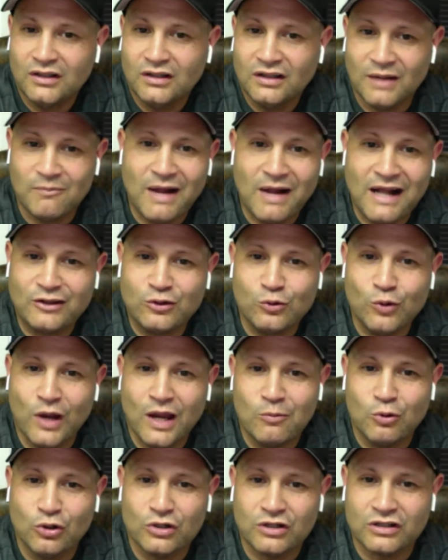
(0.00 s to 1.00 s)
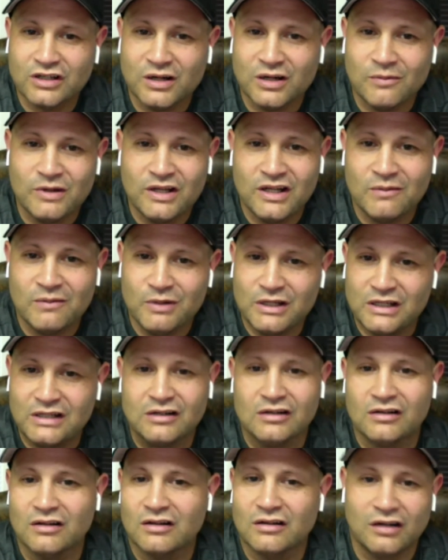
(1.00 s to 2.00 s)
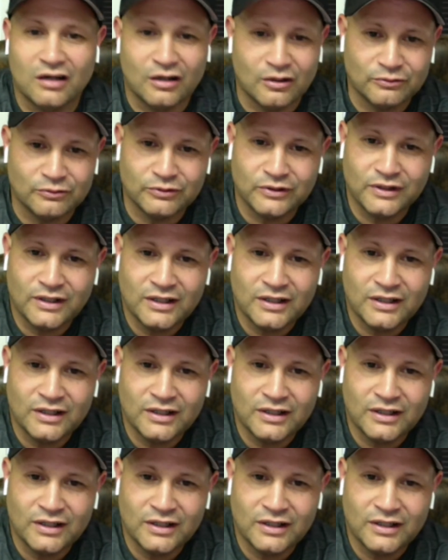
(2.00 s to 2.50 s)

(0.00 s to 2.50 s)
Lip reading: Like, Matthew Abel could come in and be good enough